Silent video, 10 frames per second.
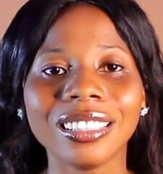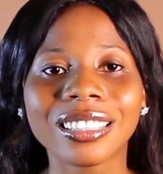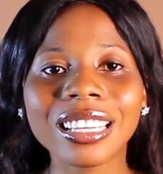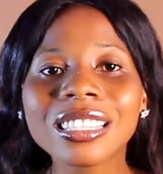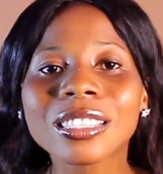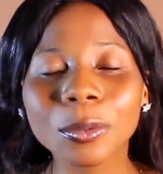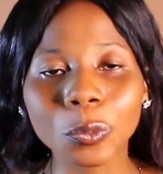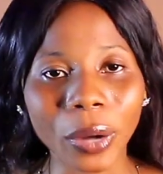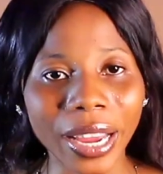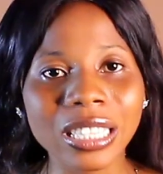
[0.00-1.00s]
These
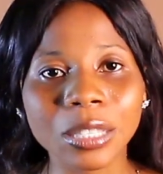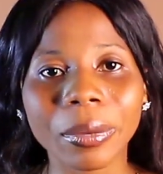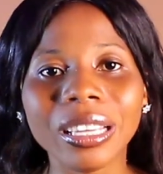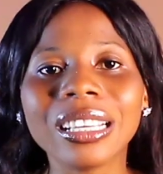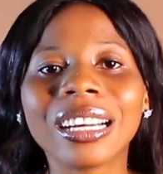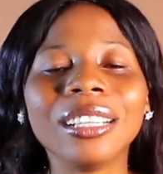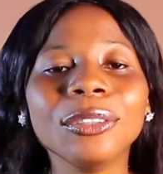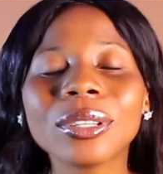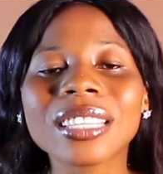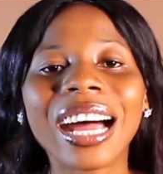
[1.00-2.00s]
white men
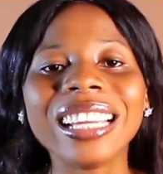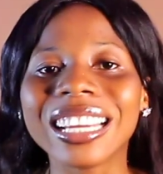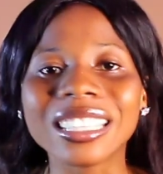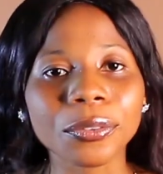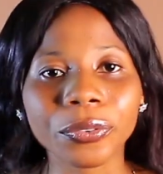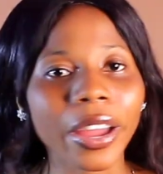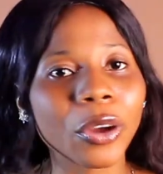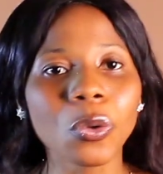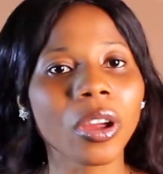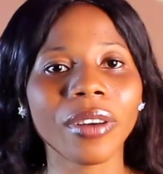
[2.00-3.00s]
cannot identify
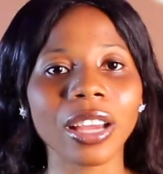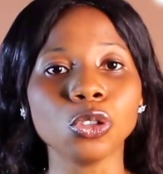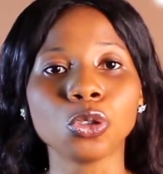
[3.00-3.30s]
whoever is